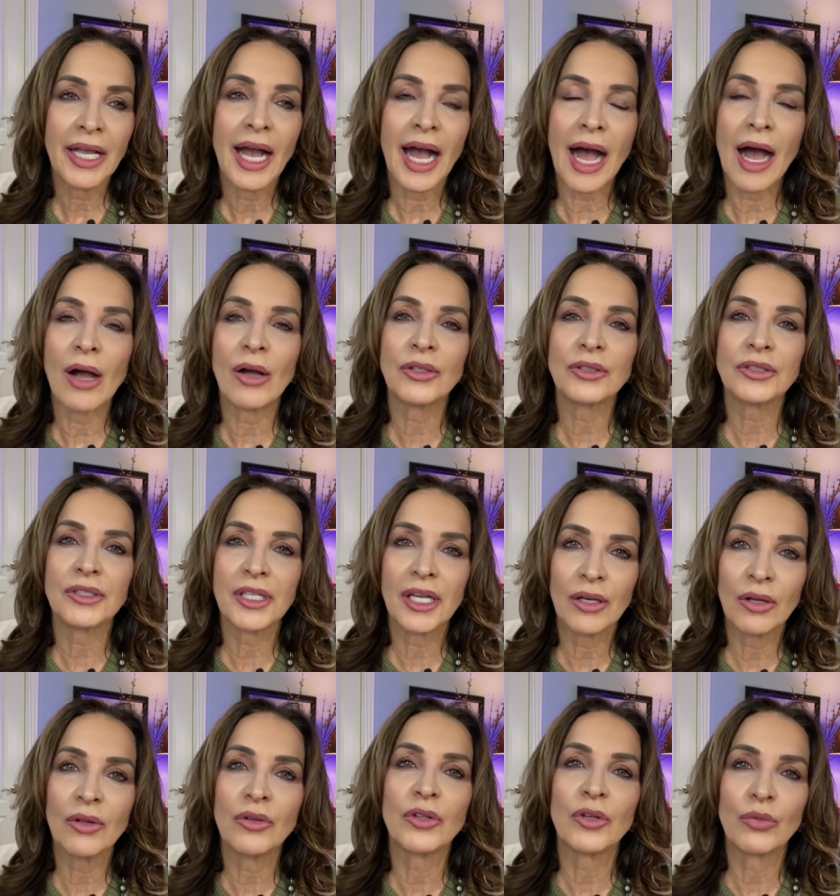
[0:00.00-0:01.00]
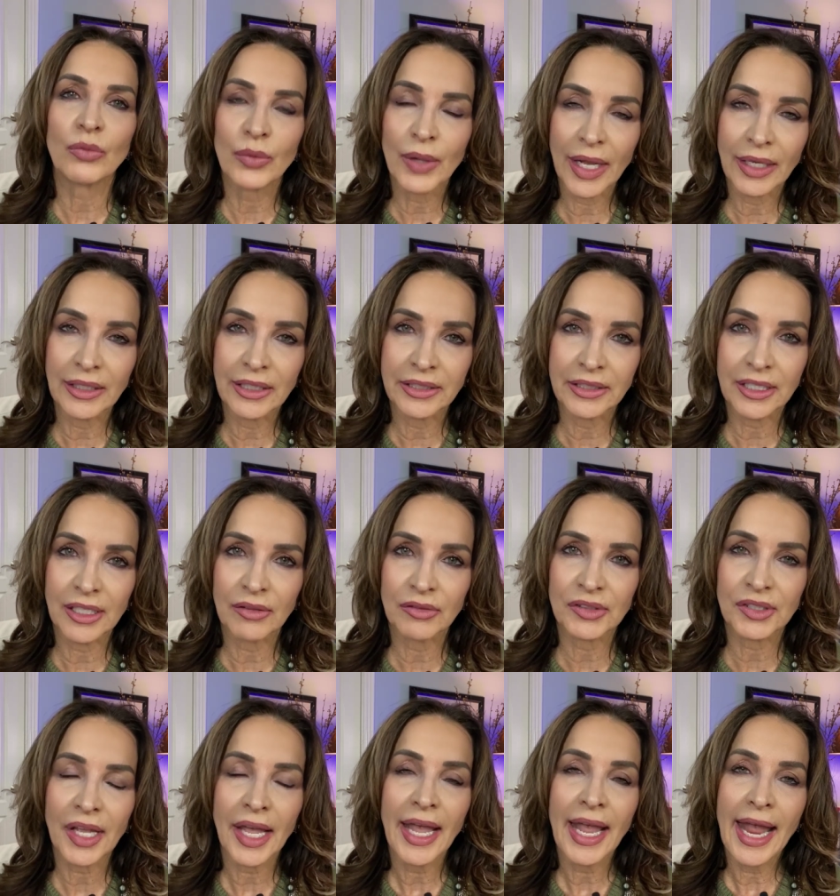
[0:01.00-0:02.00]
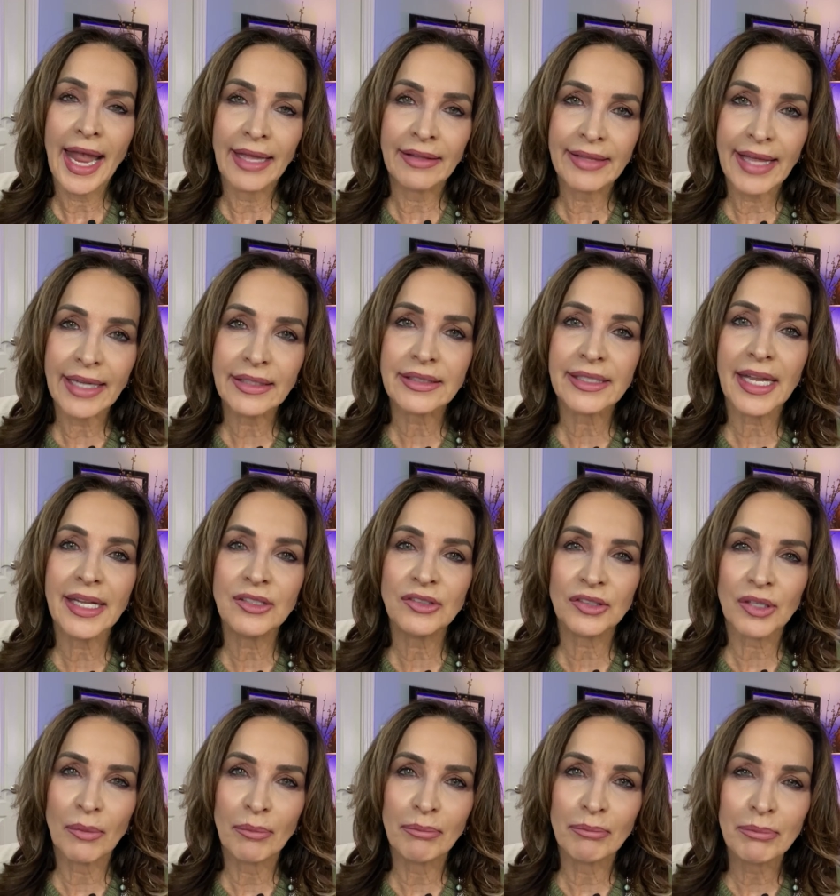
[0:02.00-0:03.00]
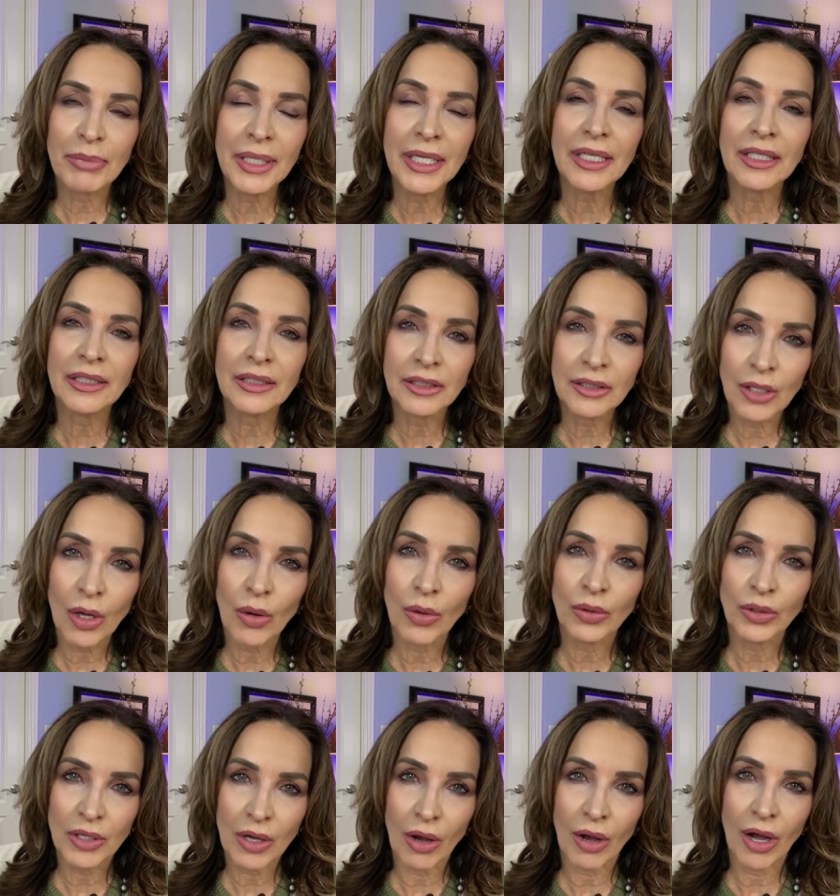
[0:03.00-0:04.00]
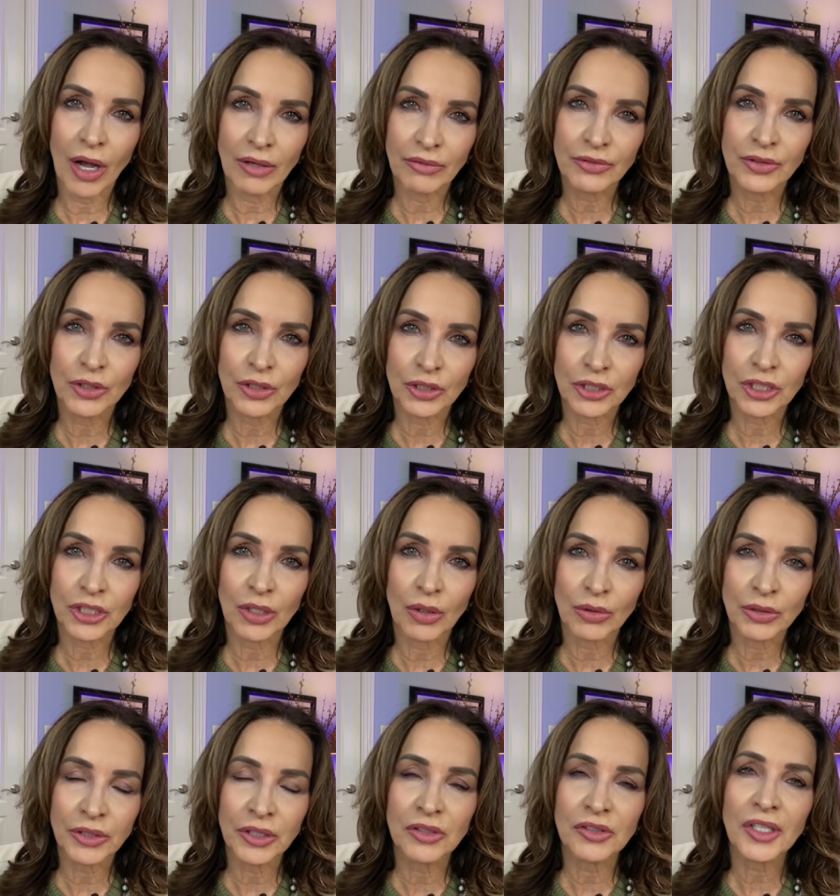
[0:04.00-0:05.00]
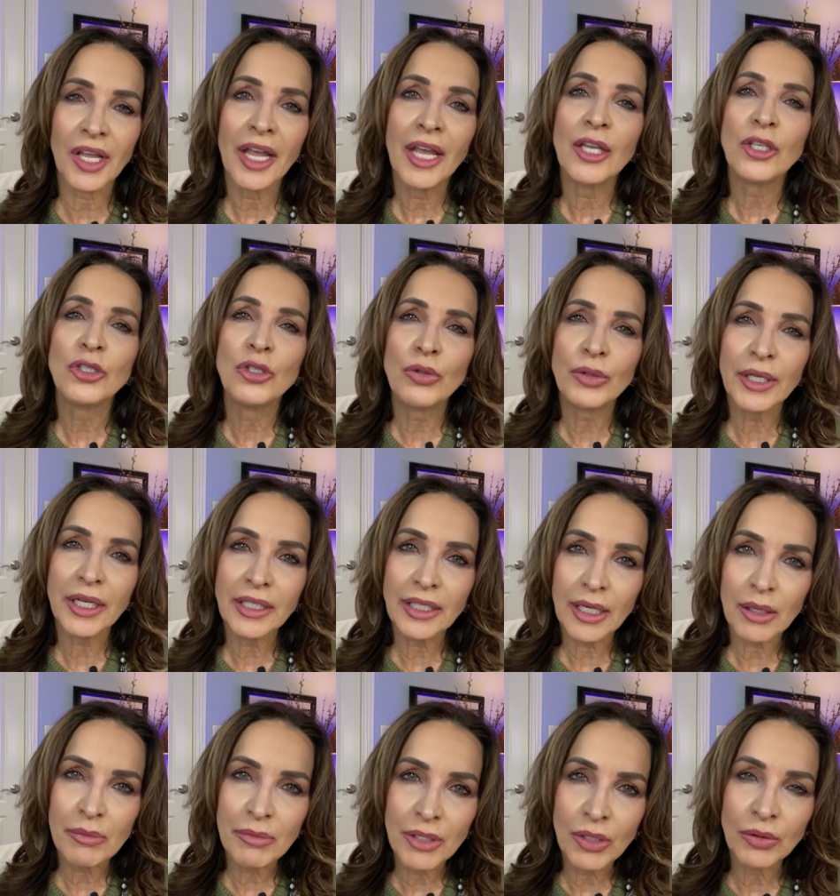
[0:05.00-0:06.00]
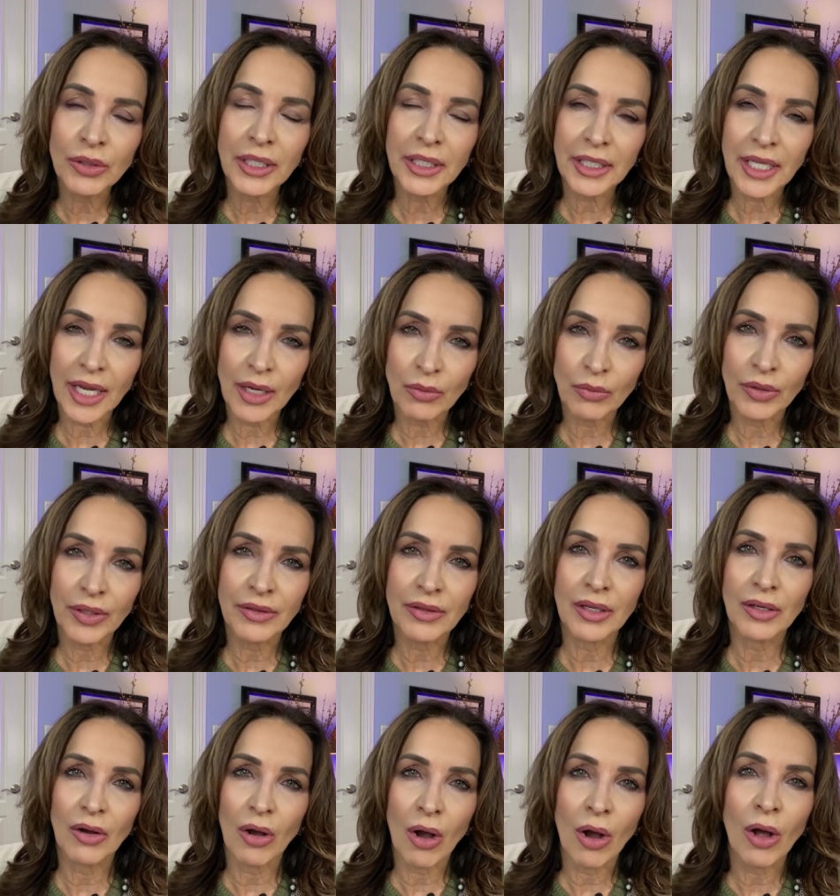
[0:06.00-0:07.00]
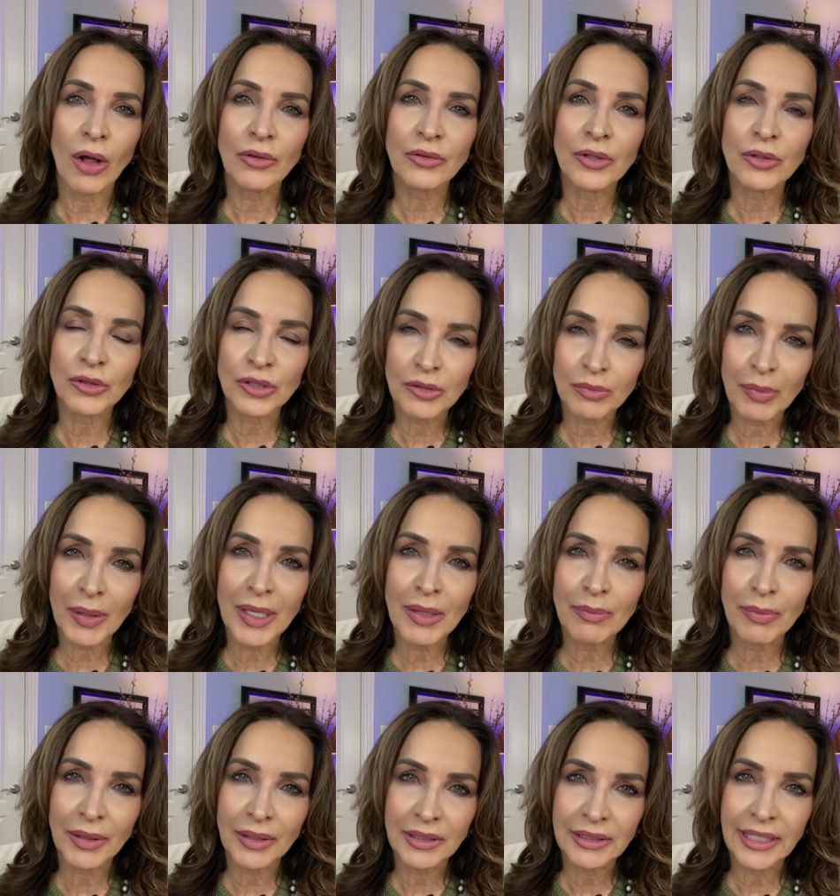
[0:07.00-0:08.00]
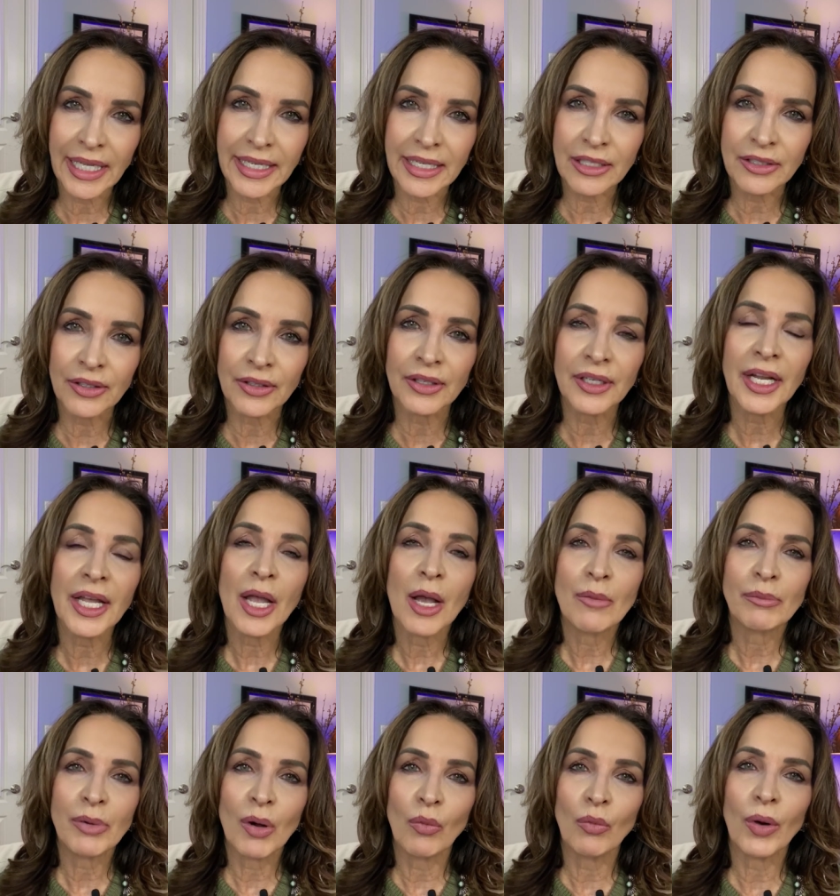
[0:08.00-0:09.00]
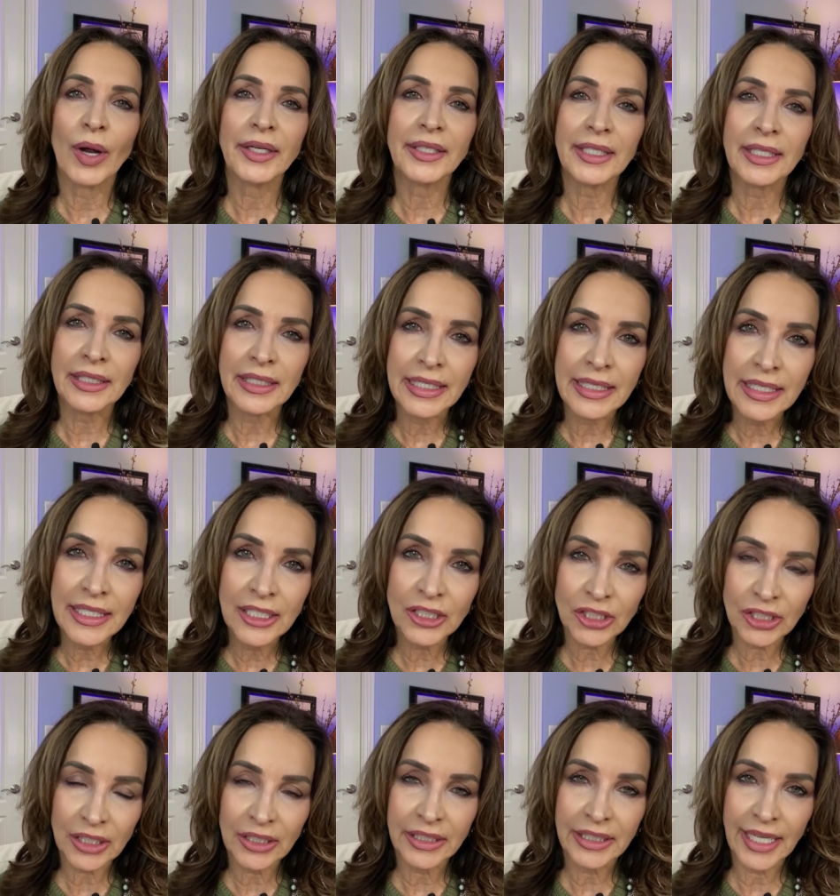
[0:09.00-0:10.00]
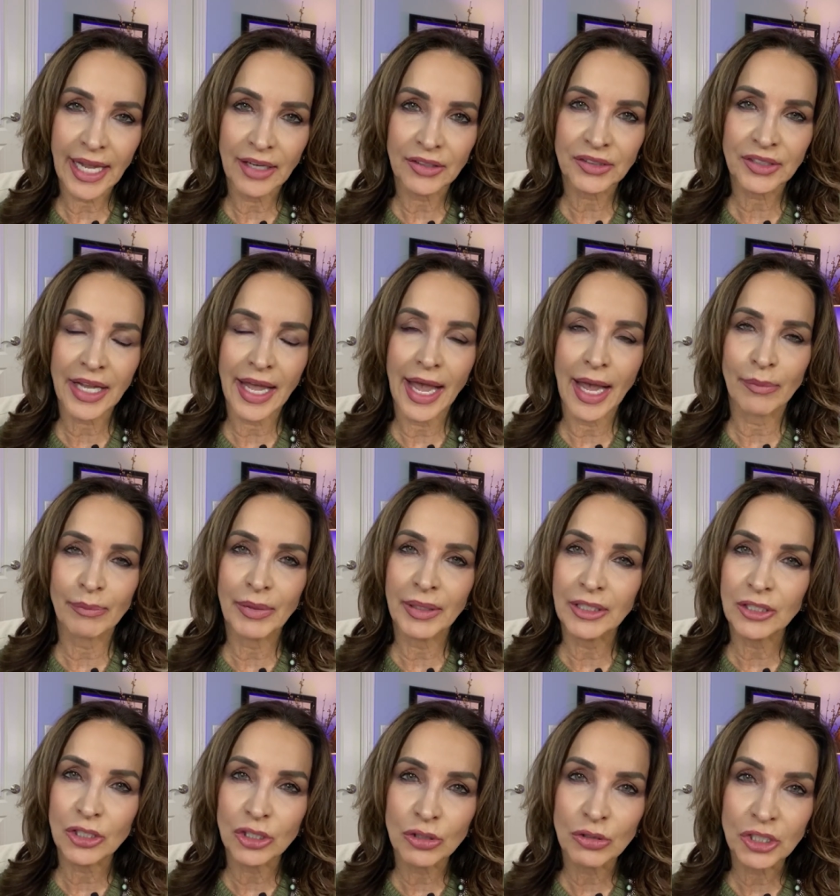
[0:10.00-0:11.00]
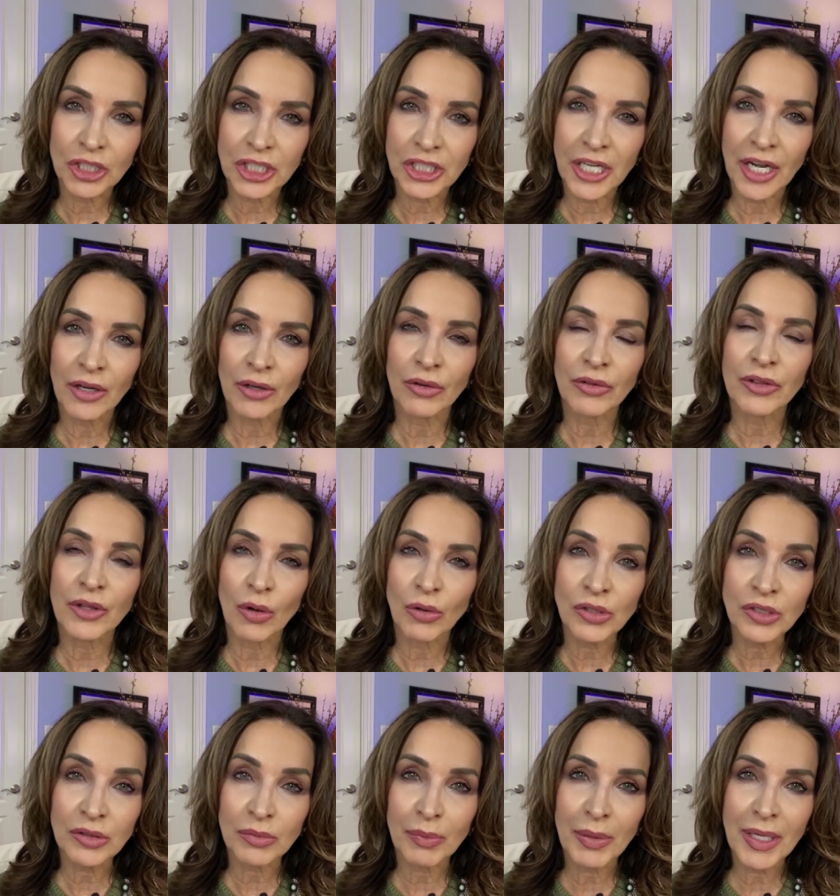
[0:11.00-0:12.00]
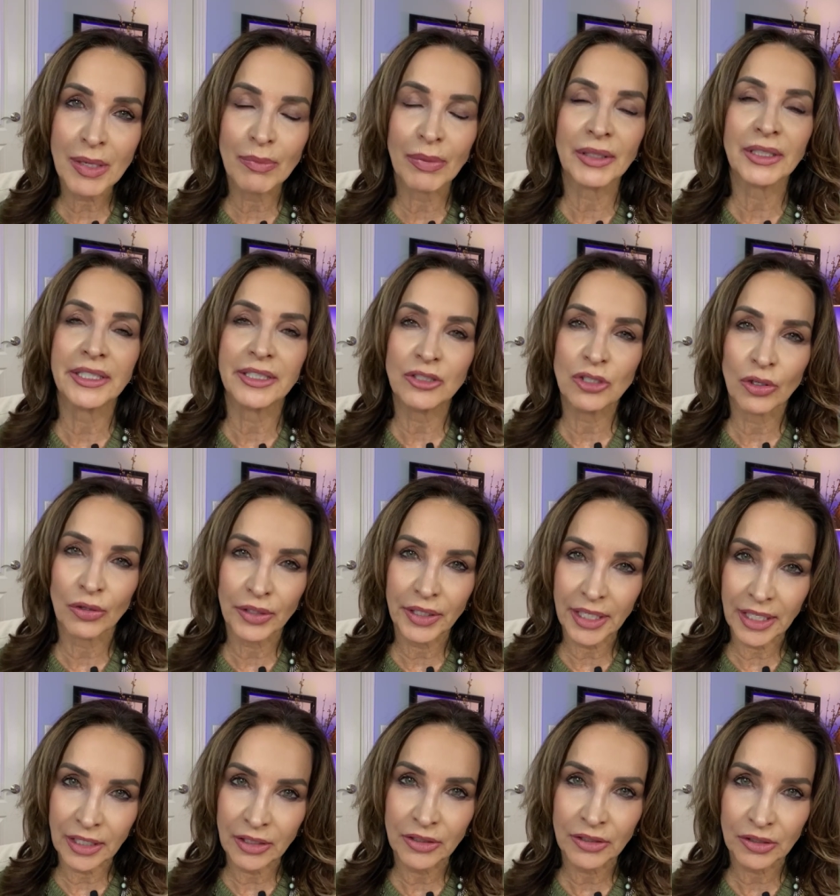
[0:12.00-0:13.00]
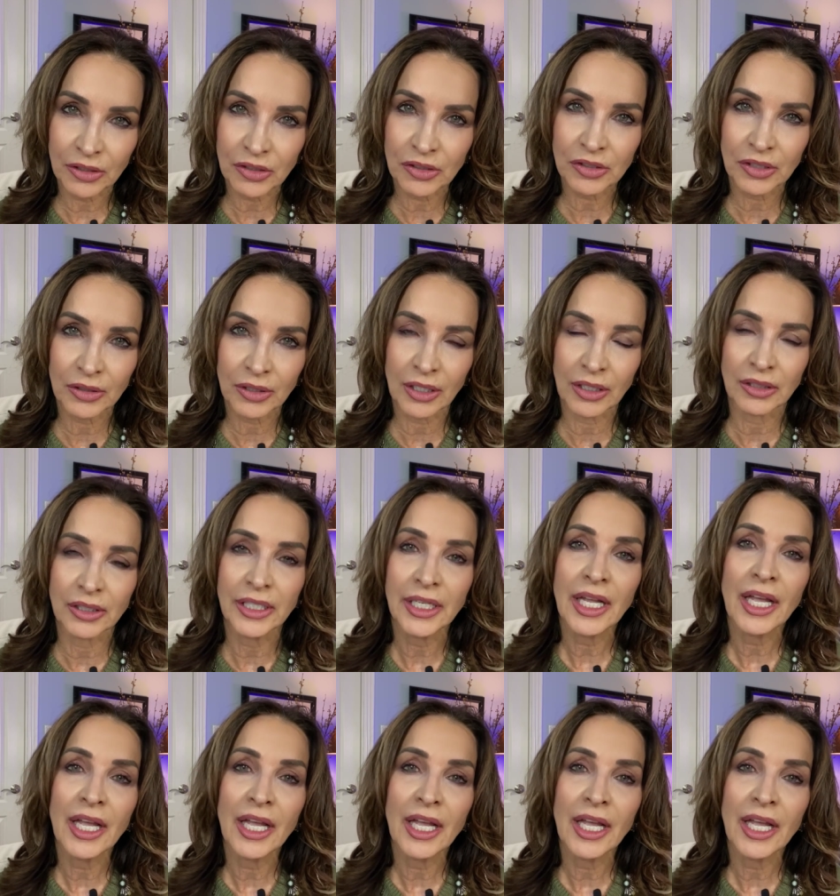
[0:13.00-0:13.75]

I'll tell the relatives. And that takes a big load off your shoulders. You can communicate with the, all those people later, but what initially has to happen is you share those people in your inner circle